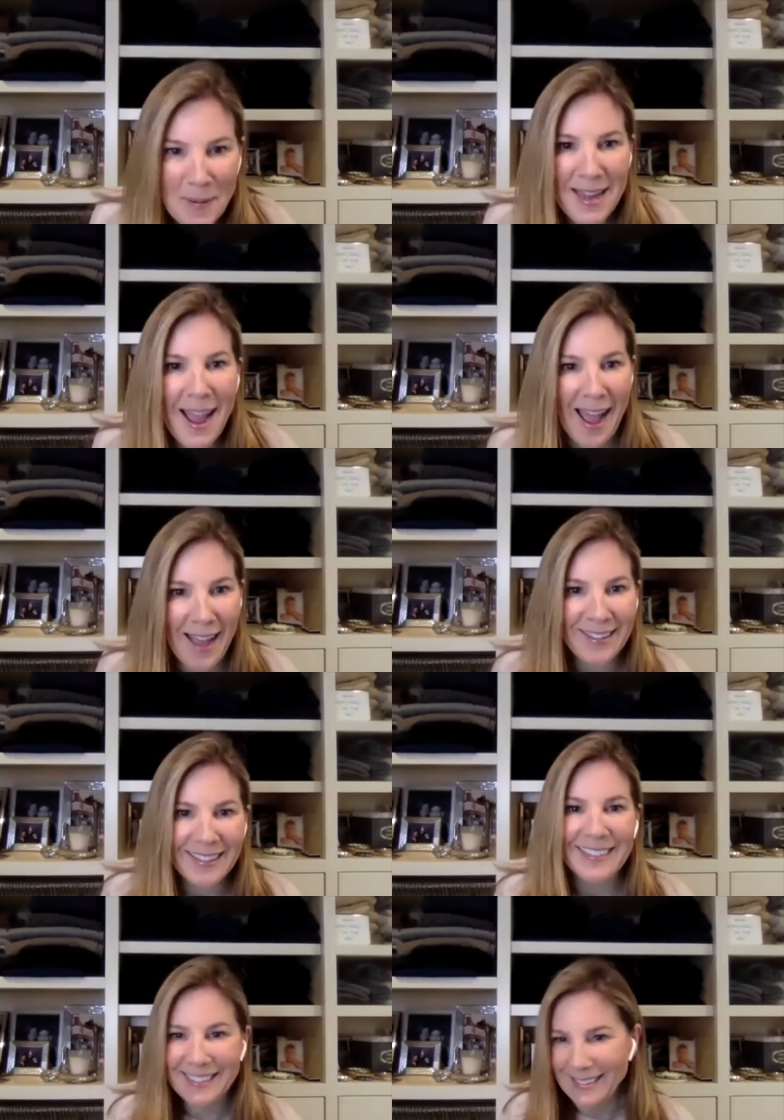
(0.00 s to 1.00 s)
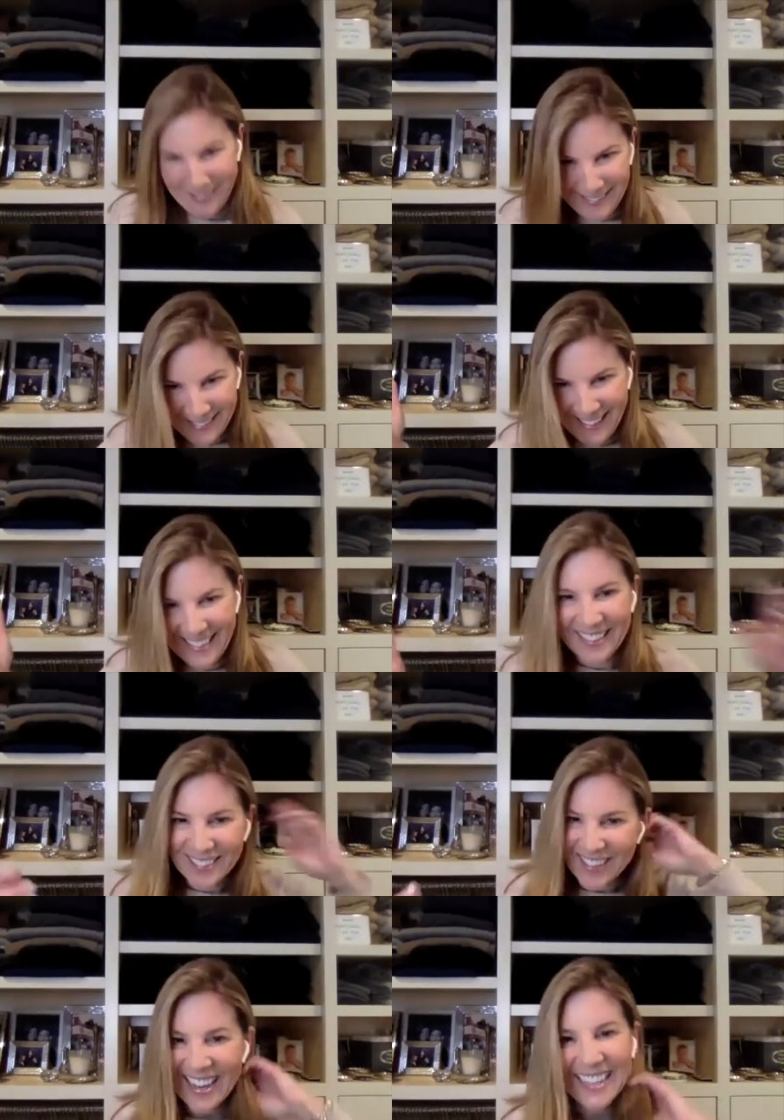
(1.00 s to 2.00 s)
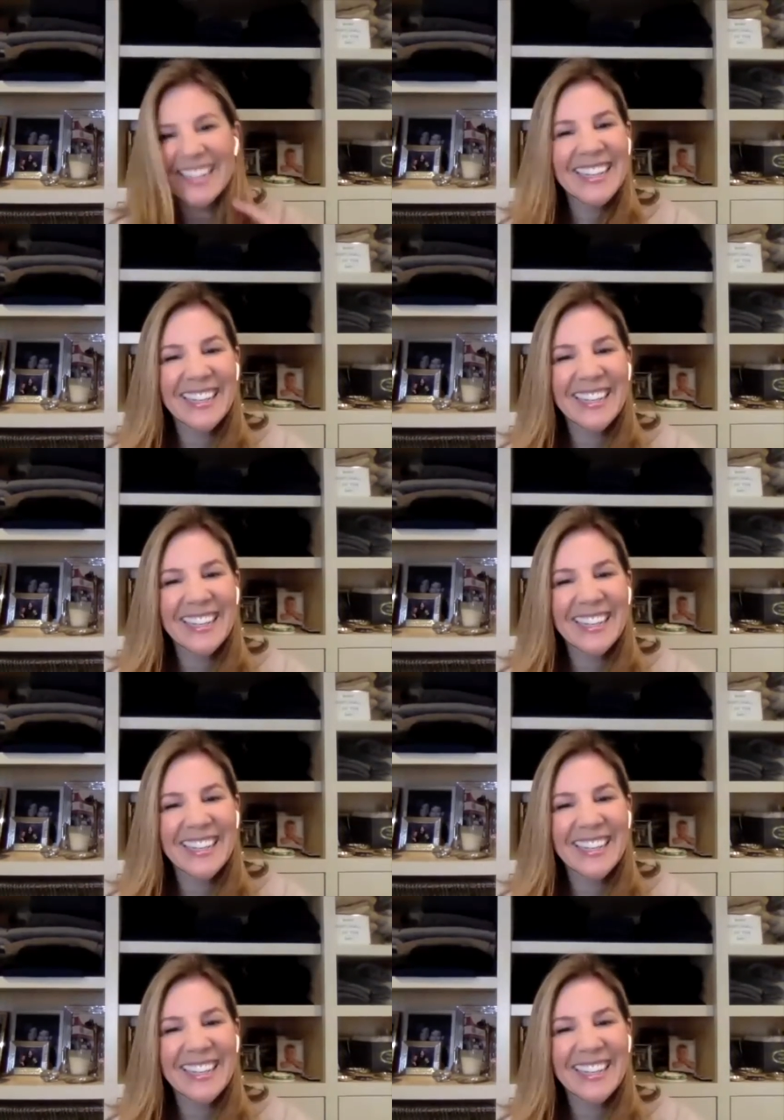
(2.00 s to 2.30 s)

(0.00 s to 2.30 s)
but yeah, yeah. fifty year old boys, right? You put their principal right.